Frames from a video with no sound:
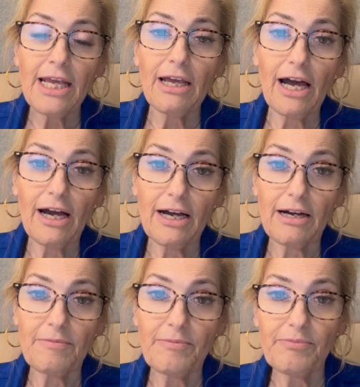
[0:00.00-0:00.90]

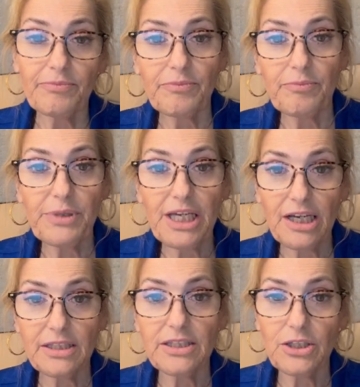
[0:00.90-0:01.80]
um,
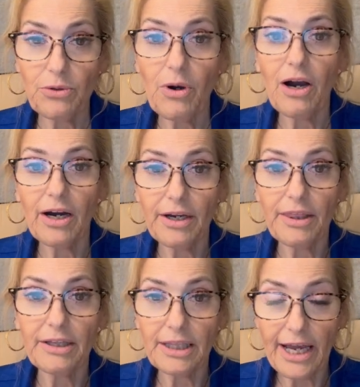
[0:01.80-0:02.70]
because you are
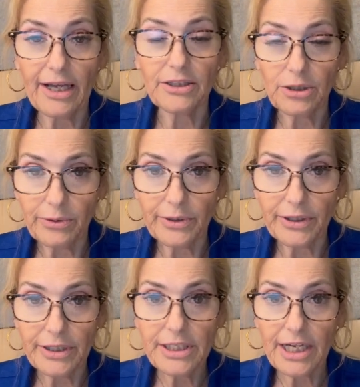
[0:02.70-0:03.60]
the
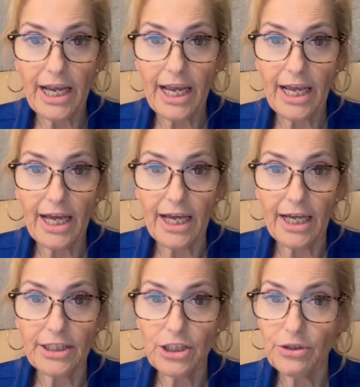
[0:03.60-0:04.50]
landlord
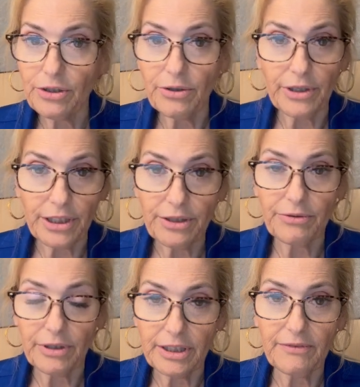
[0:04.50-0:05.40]
and you're going
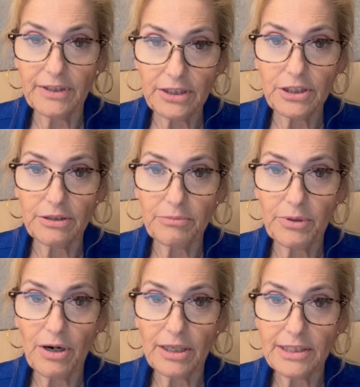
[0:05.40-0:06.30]
through an eviction
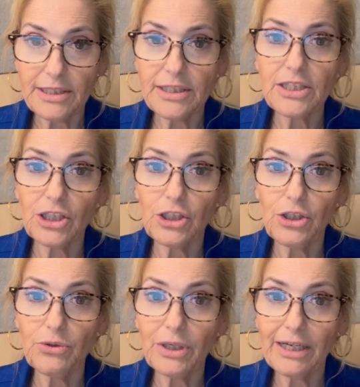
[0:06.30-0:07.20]
process,
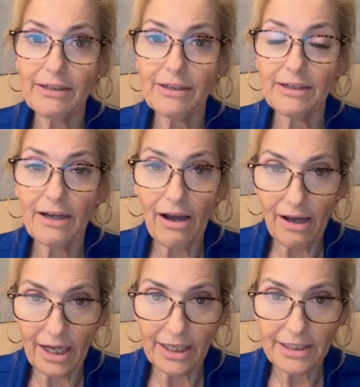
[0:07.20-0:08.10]
you
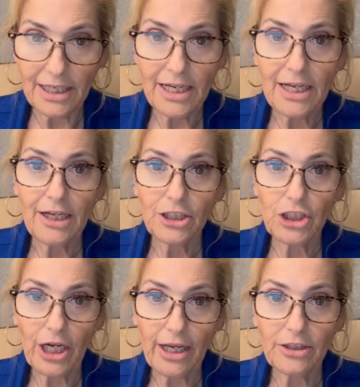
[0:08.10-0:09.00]
cannot
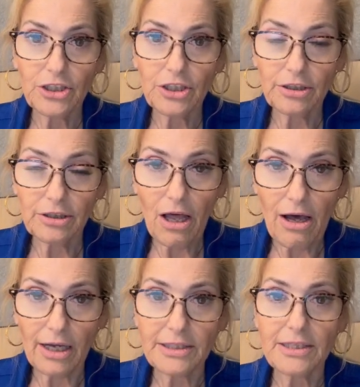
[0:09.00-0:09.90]
change the
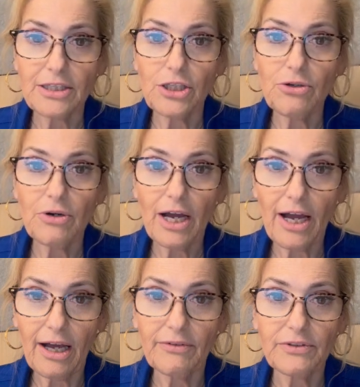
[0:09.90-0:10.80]
locks. You
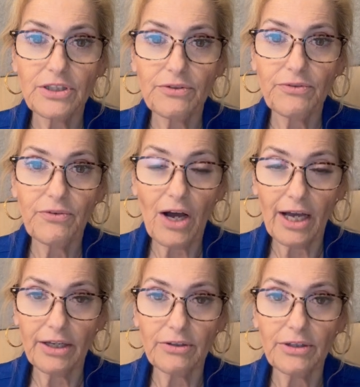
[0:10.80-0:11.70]
have to
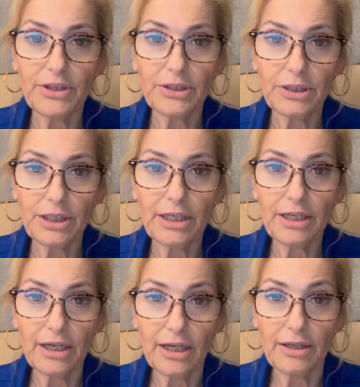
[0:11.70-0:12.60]
file the,
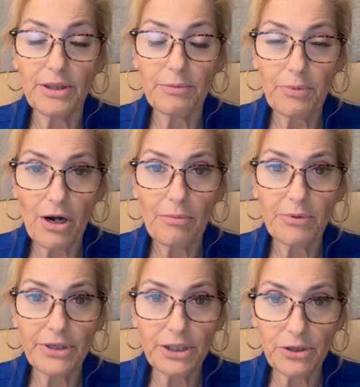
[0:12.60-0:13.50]
uh, the
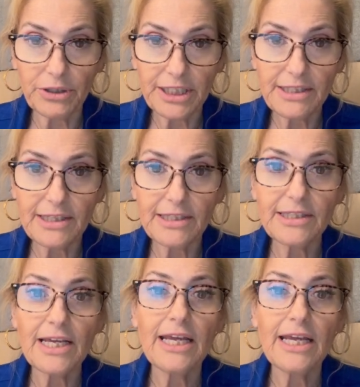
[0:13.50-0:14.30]
proper notices